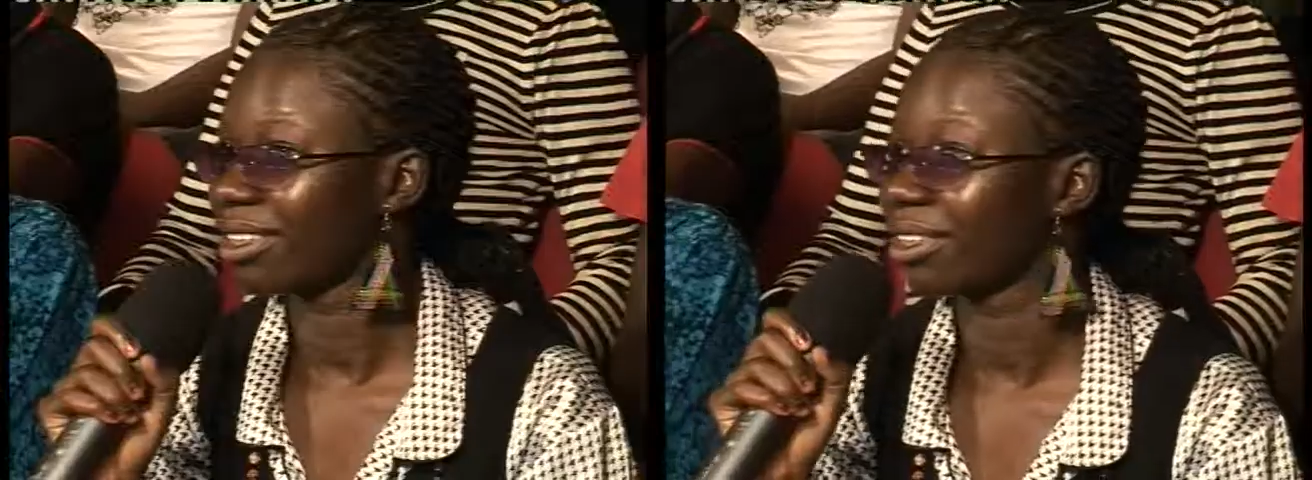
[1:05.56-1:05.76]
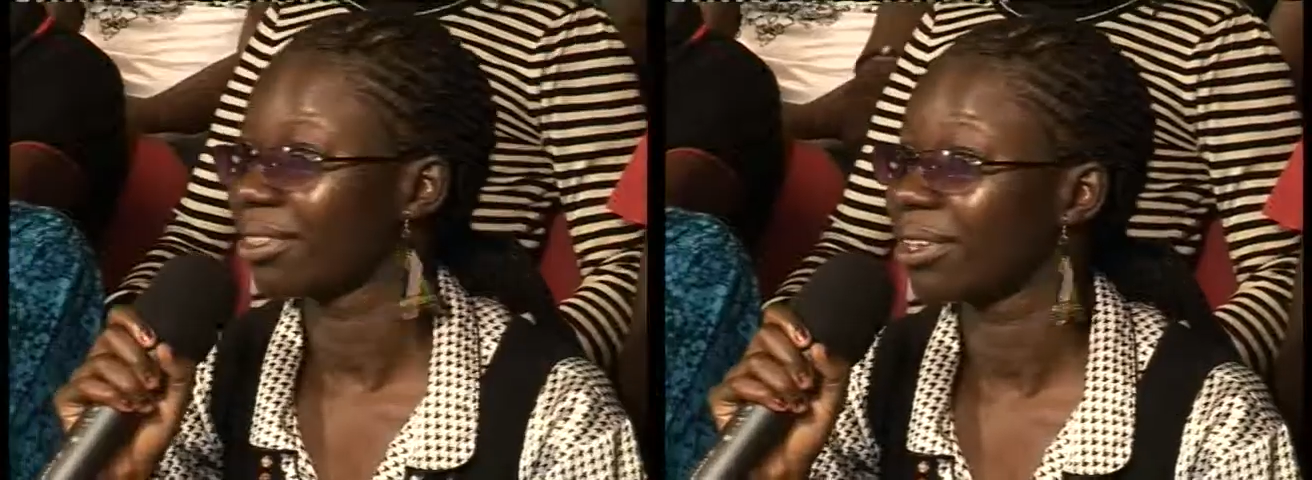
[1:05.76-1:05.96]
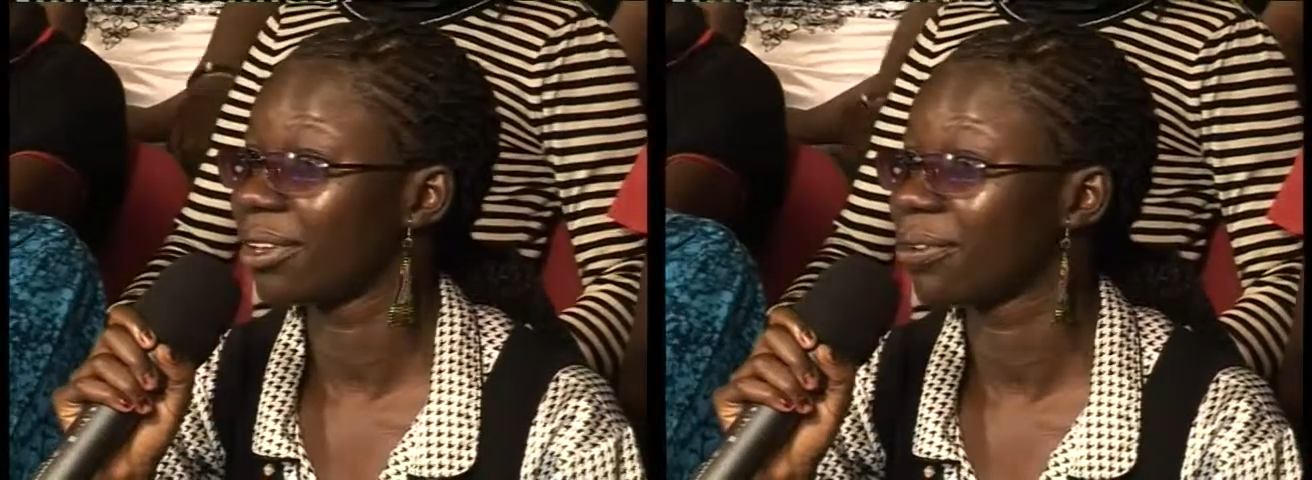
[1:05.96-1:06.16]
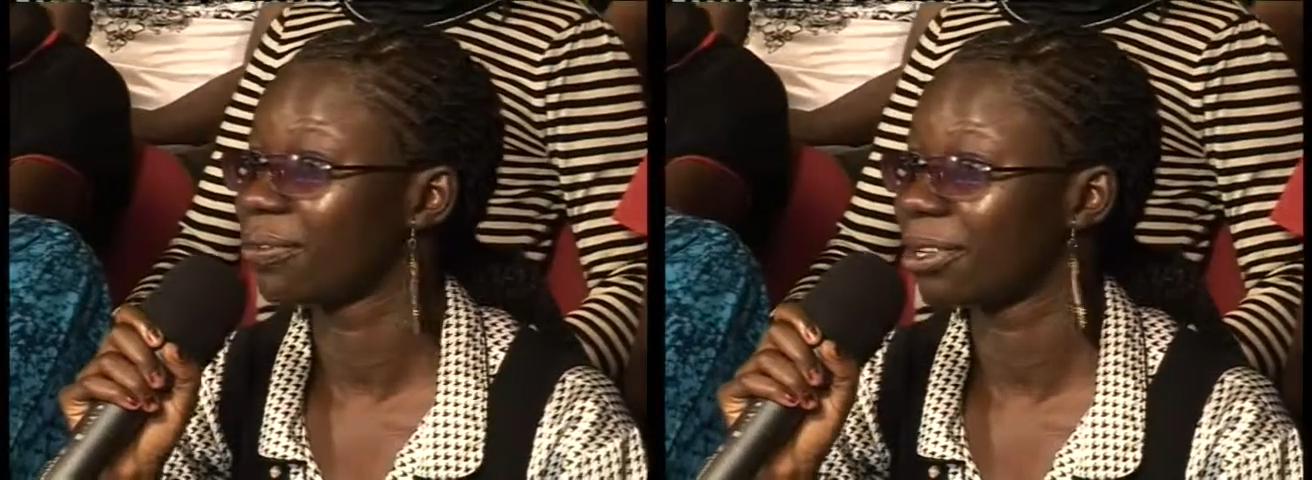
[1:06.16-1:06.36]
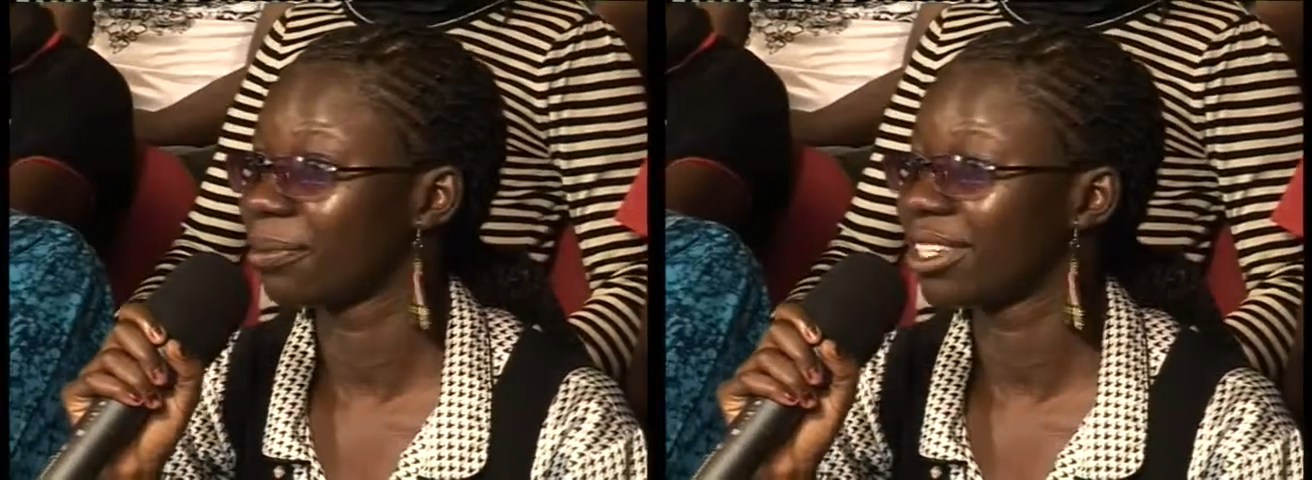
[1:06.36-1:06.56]
Yeah, thank you
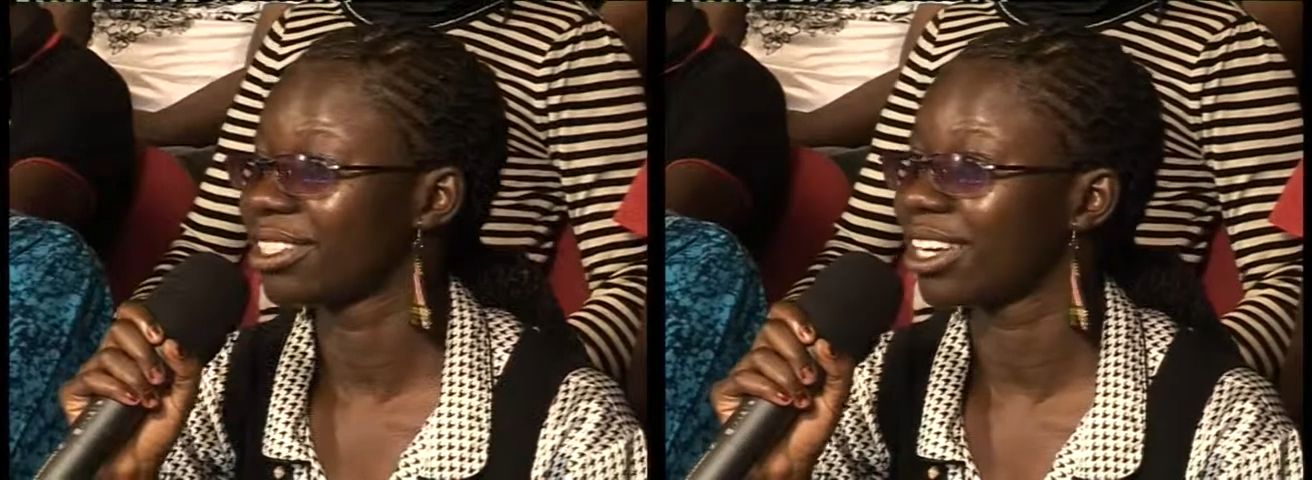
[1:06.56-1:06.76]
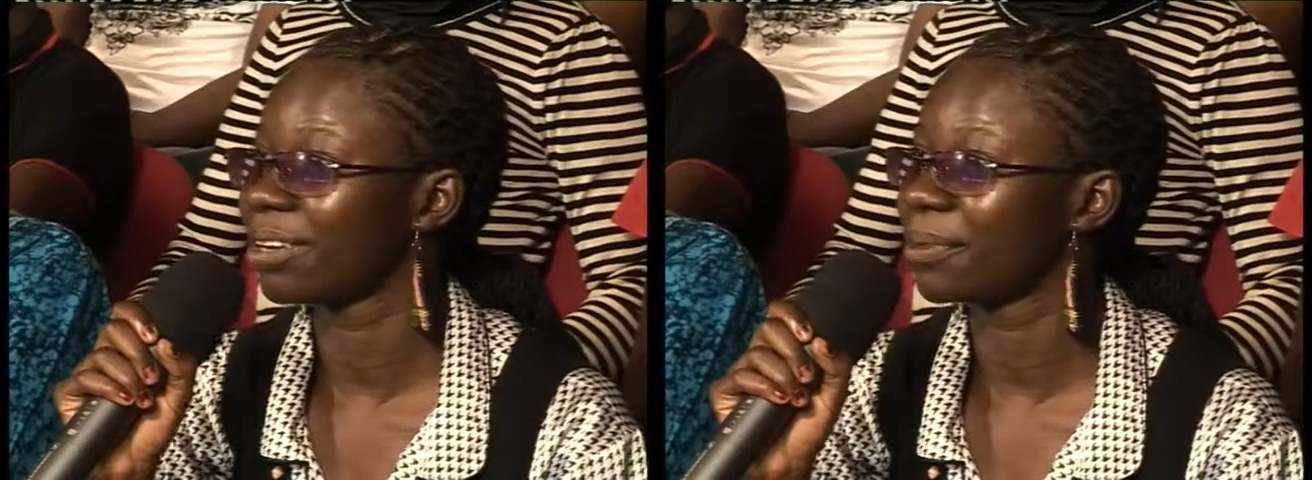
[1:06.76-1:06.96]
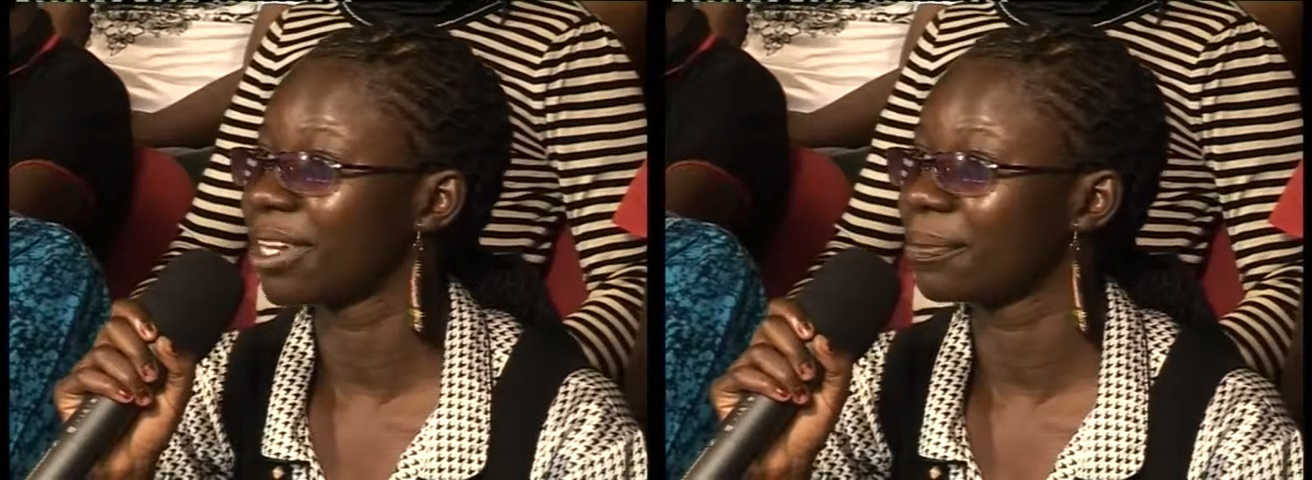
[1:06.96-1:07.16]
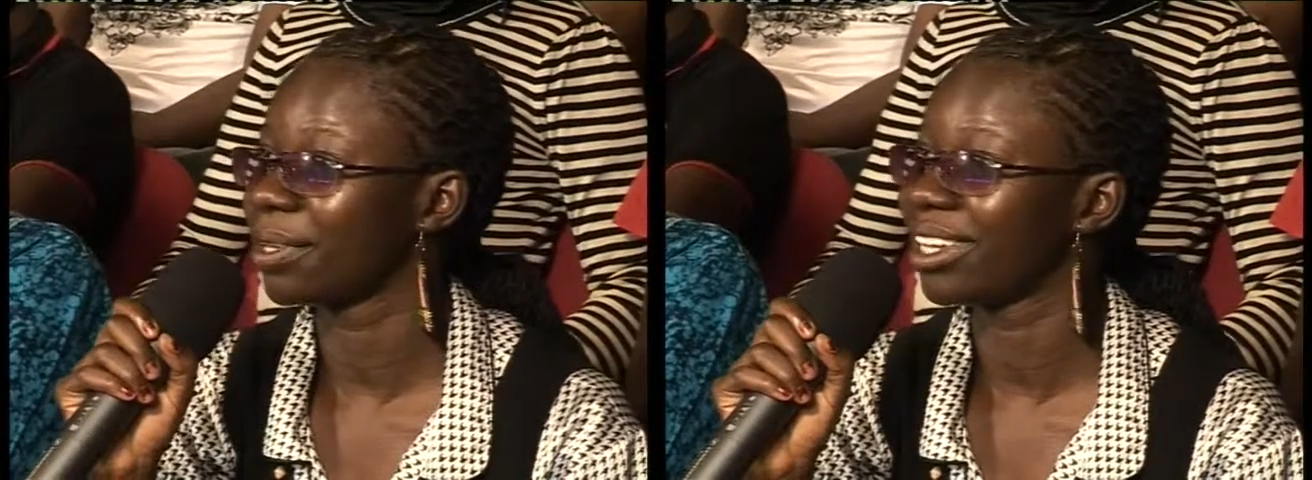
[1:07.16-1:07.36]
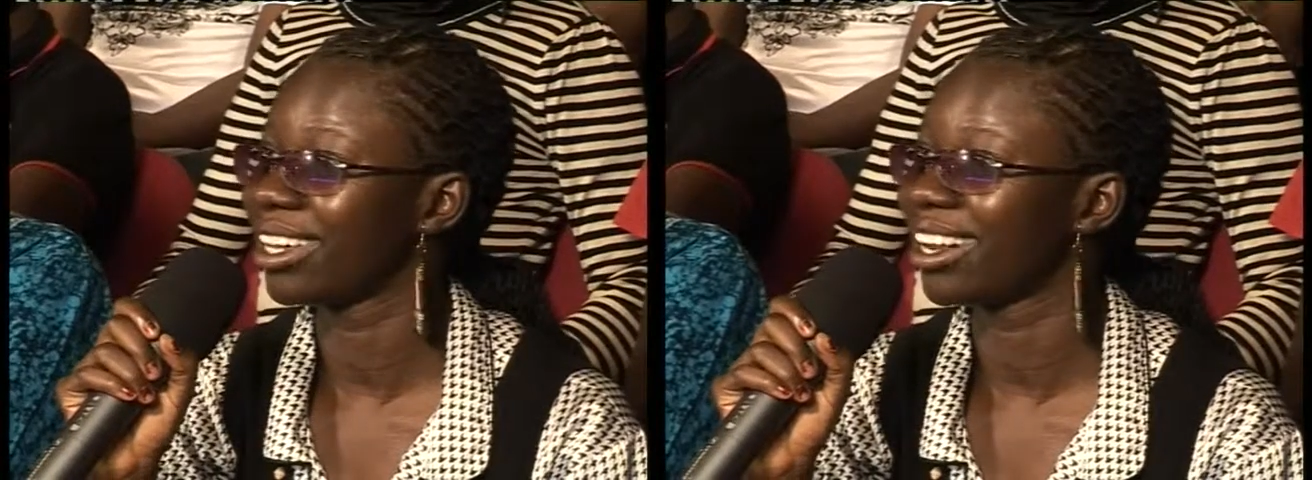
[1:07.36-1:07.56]
very much. I'm
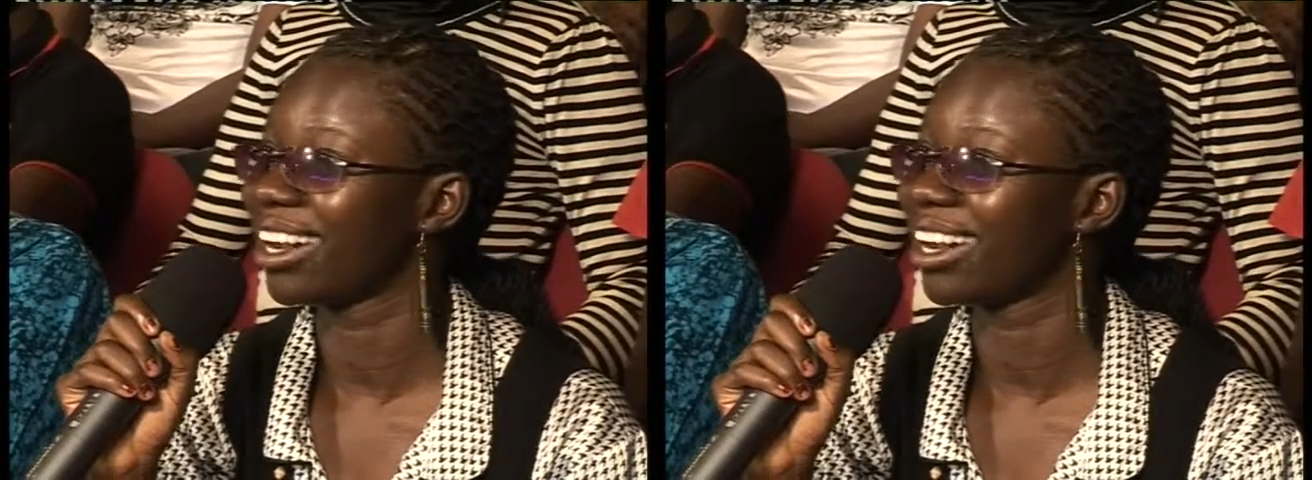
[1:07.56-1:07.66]
Yapi.